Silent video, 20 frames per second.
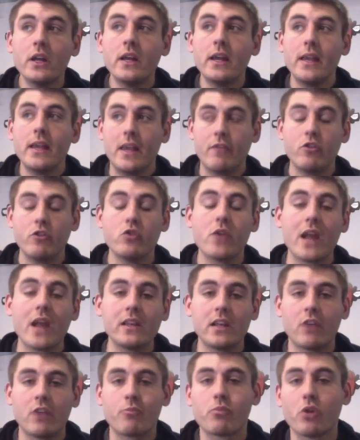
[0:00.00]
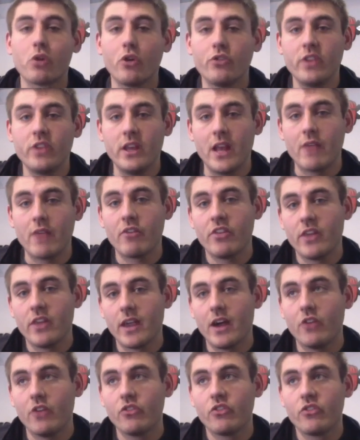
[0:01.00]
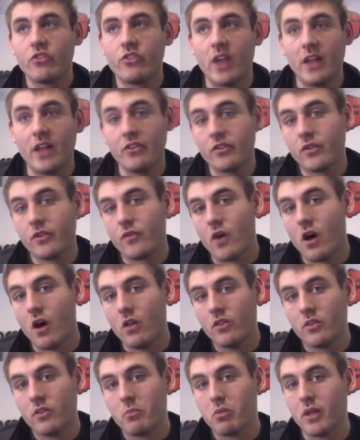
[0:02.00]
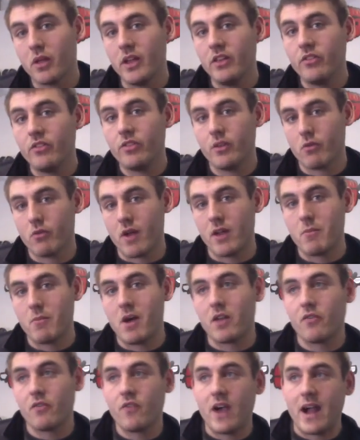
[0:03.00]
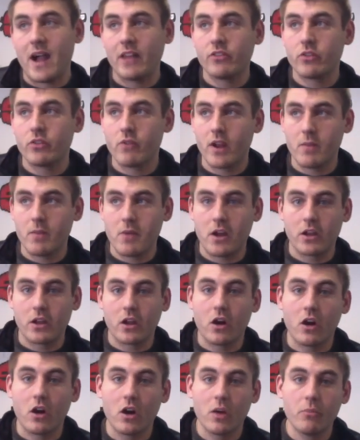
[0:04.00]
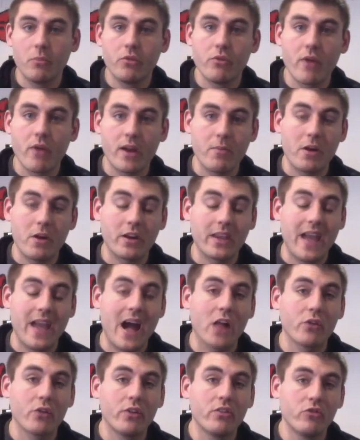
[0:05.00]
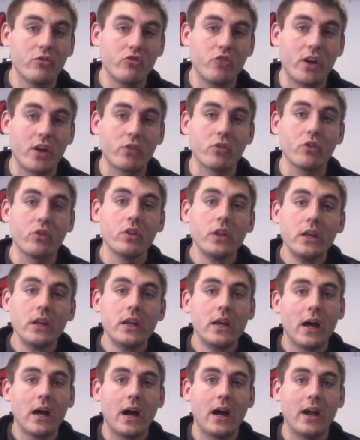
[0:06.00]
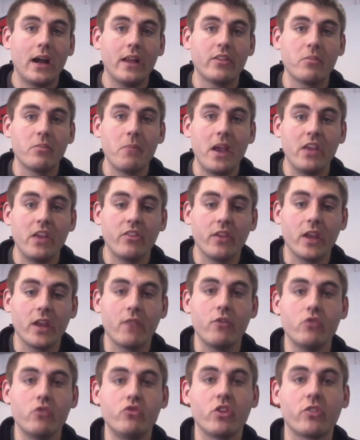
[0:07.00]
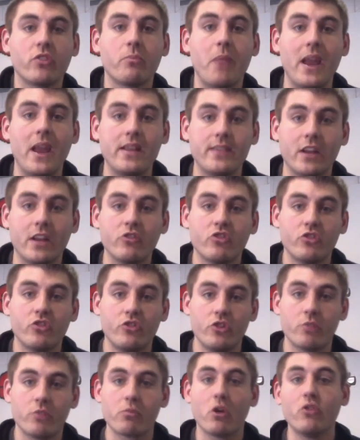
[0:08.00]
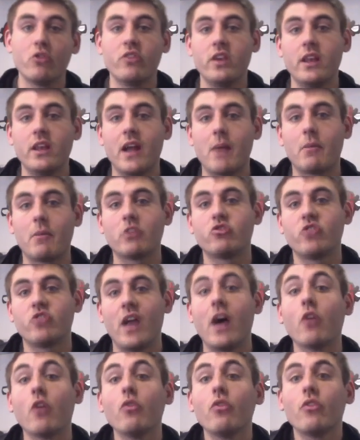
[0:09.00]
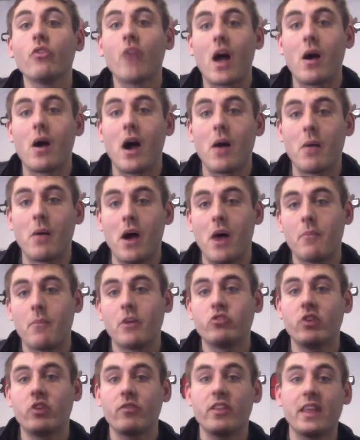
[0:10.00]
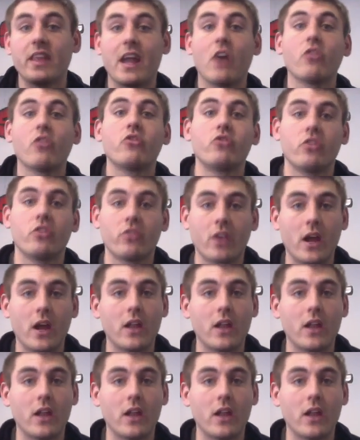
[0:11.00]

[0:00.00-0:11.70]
if you get enough protein, everything else tends to fall into place, the right amount of fats, the right amount of carbs, the right amount of calories in general. It's amazing if you just pay attention to your protein, how much else, how much everything else just kind